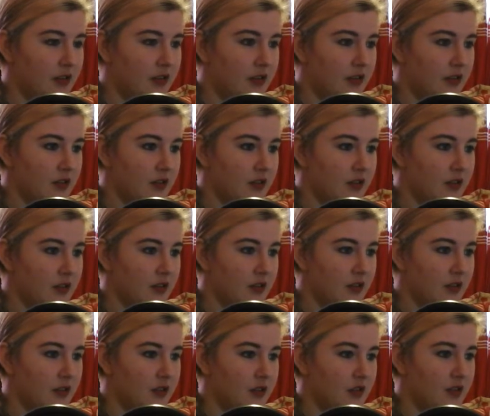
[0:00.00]

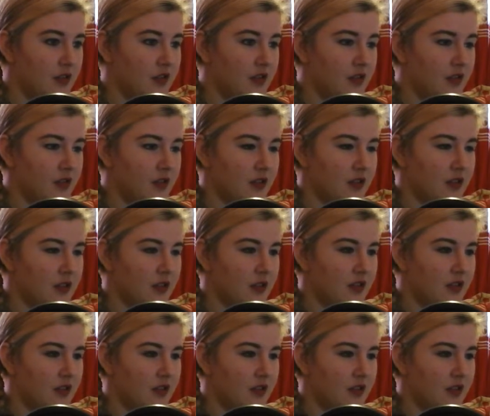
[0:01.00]
(silence)